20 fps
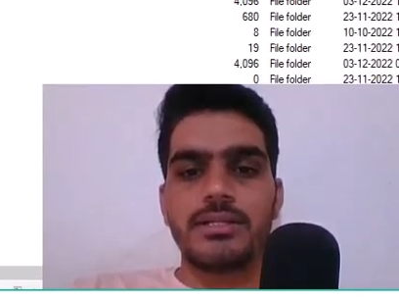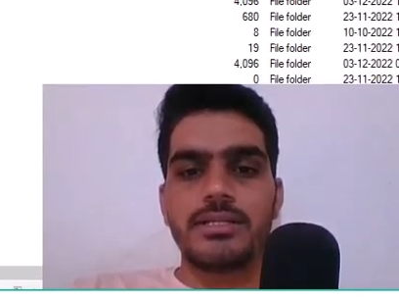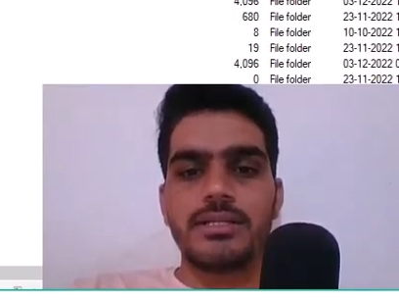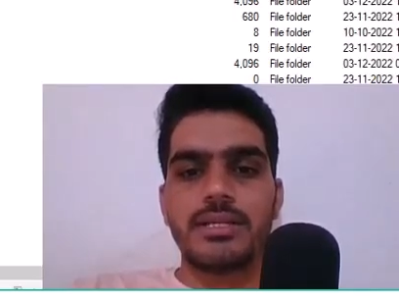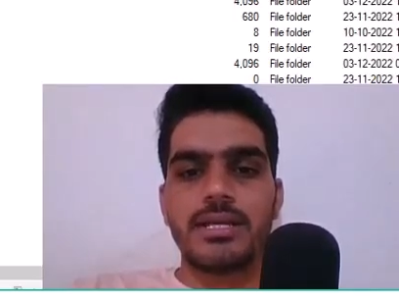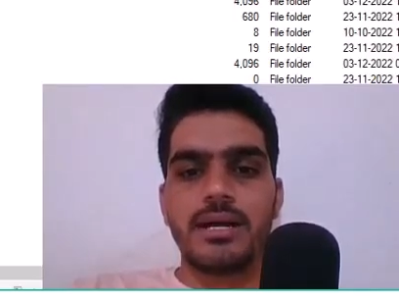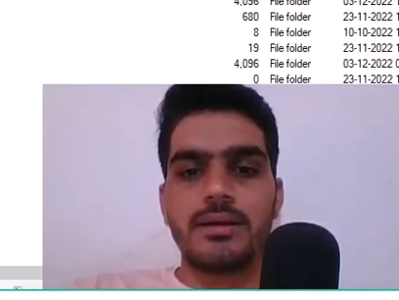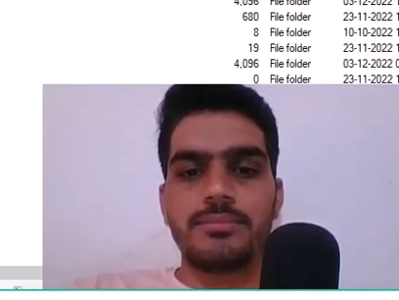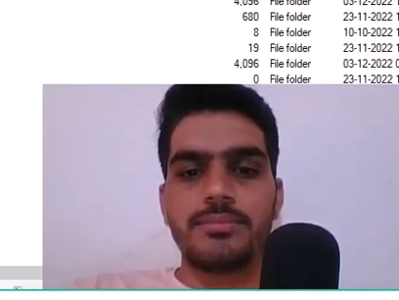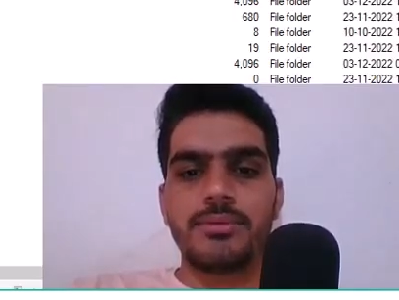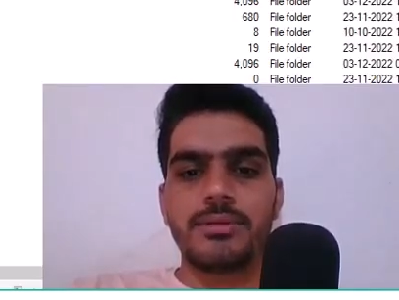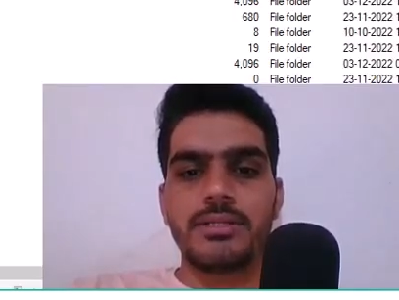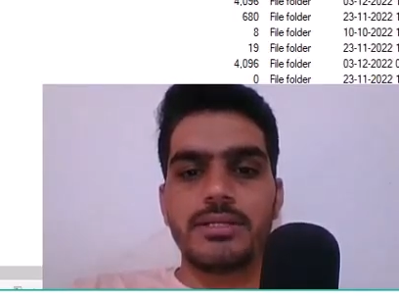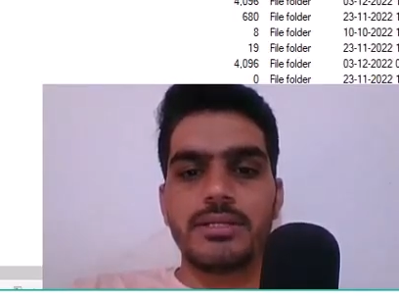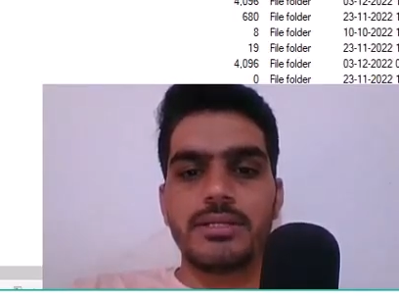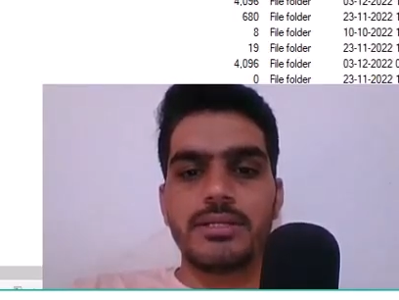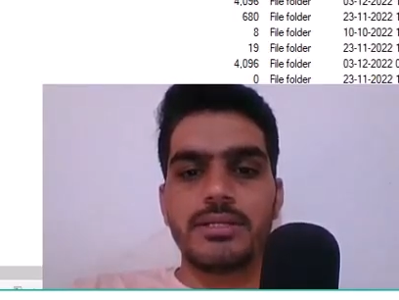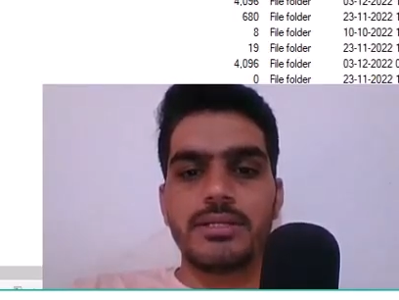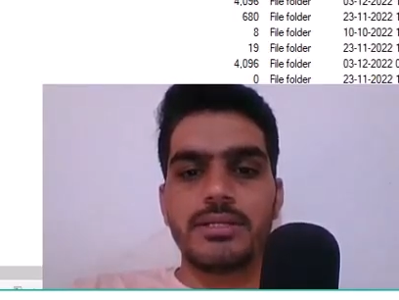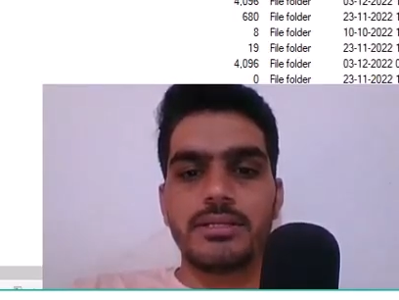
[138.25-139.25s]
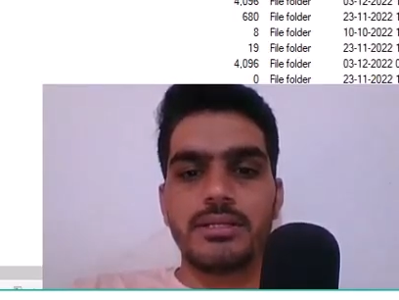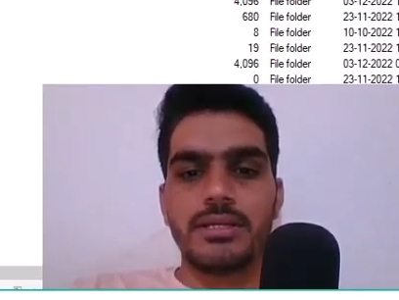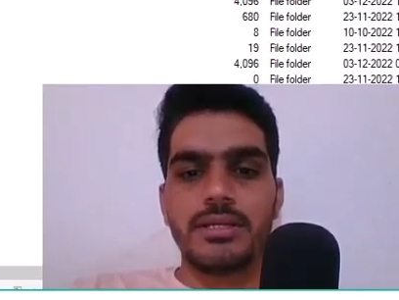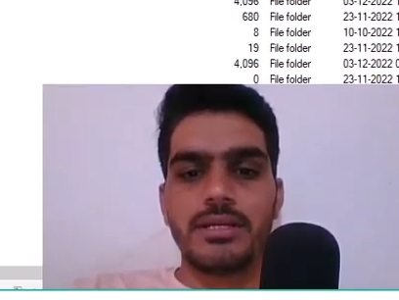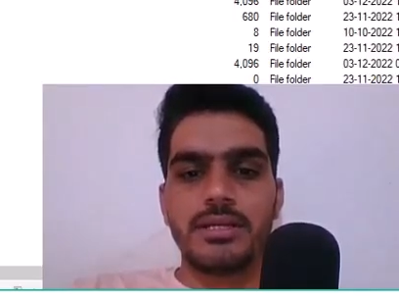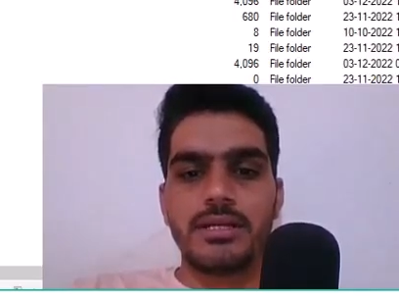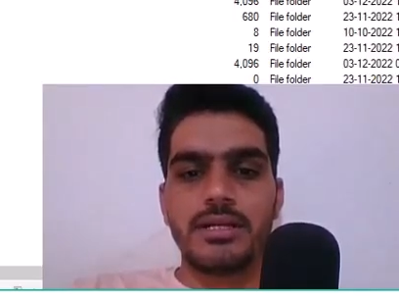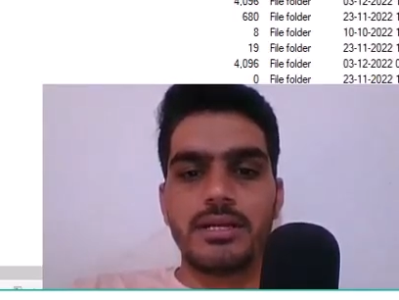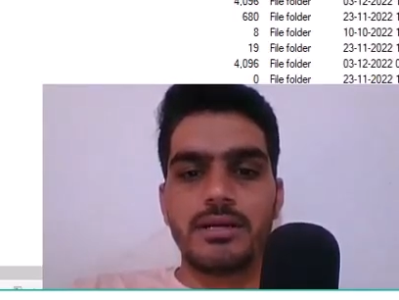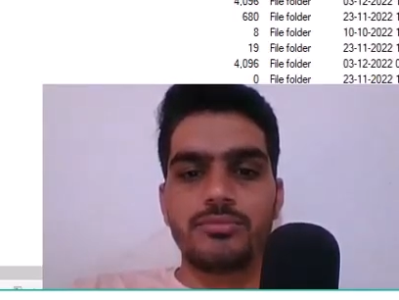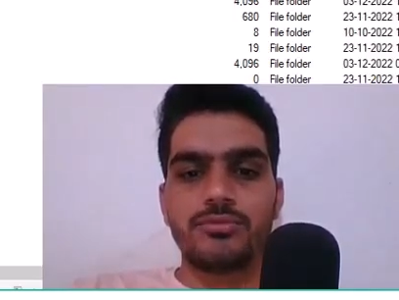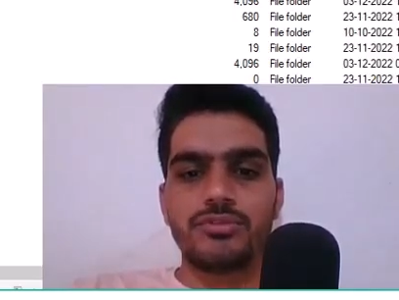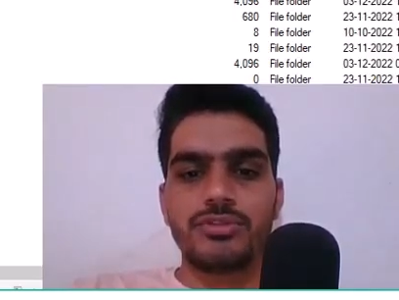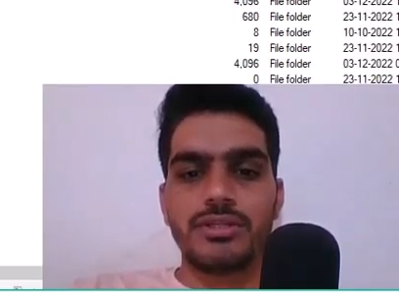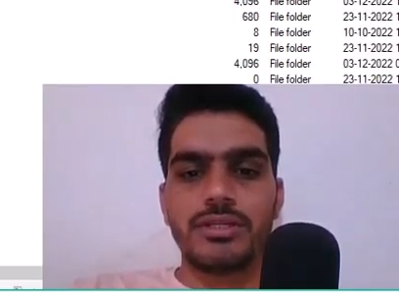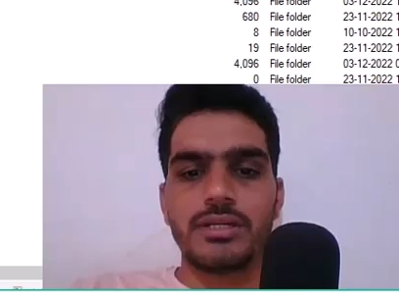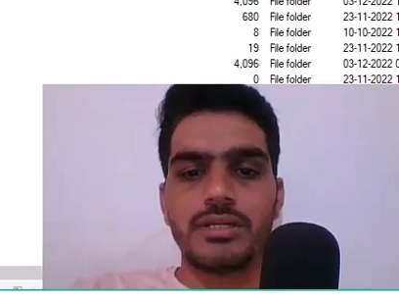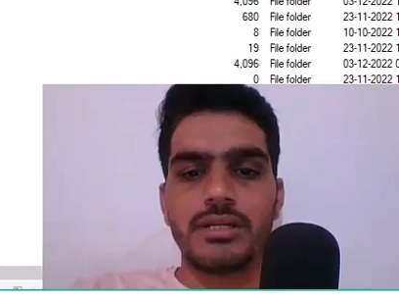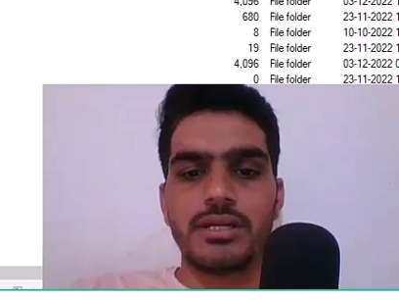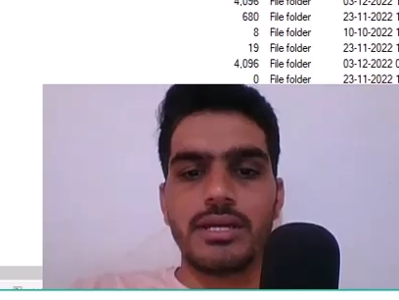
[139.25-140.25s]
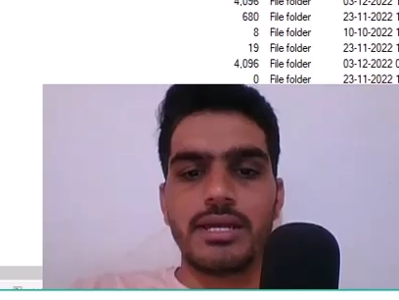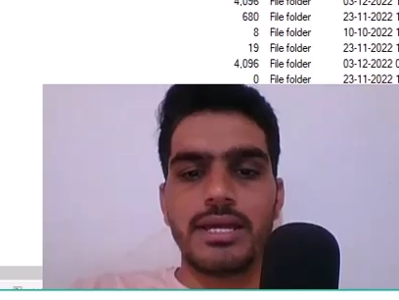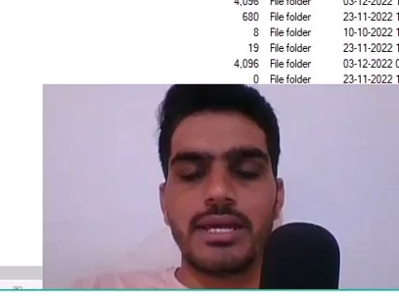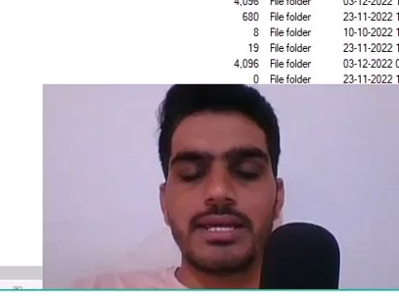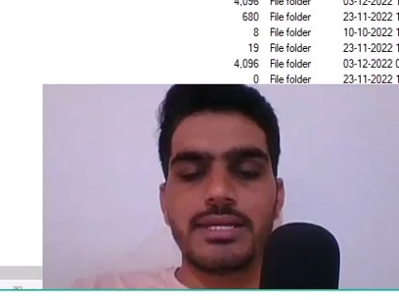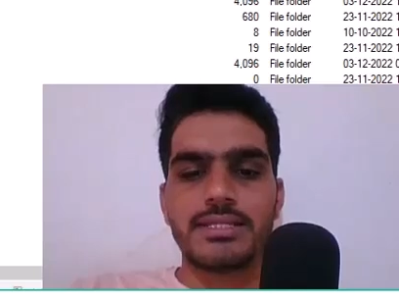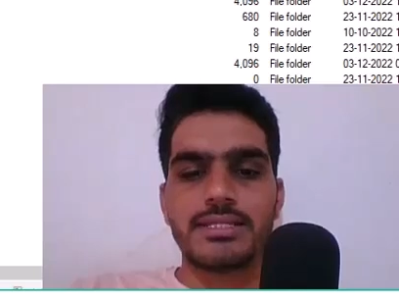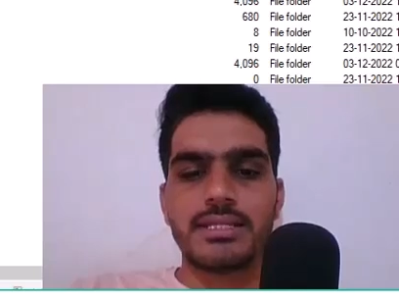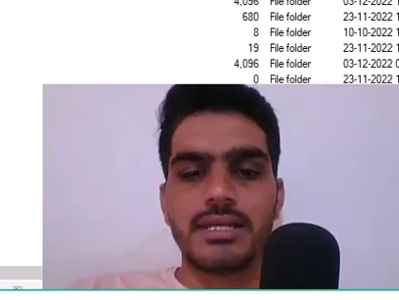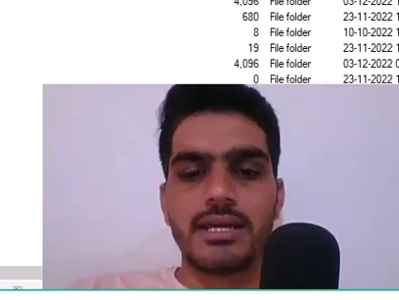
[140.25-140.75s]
you will see SRB. Go inside it.